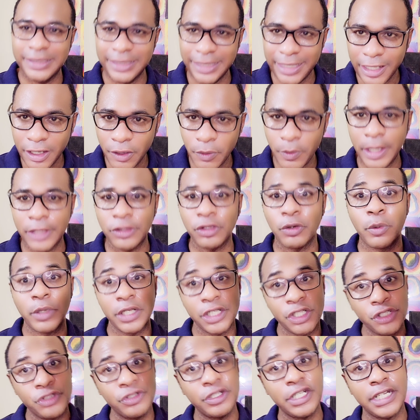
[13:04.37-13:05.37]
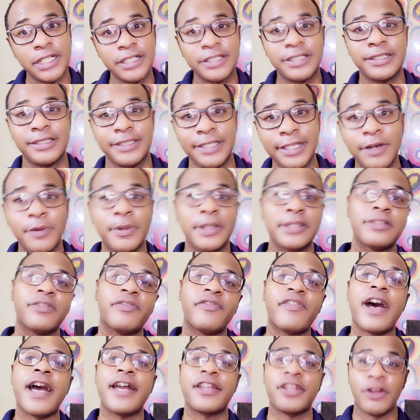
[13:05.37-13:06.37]
to deal with or what you needed to deal with to
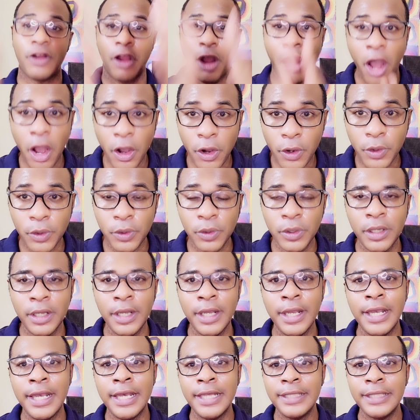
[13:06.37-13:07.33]
find your home,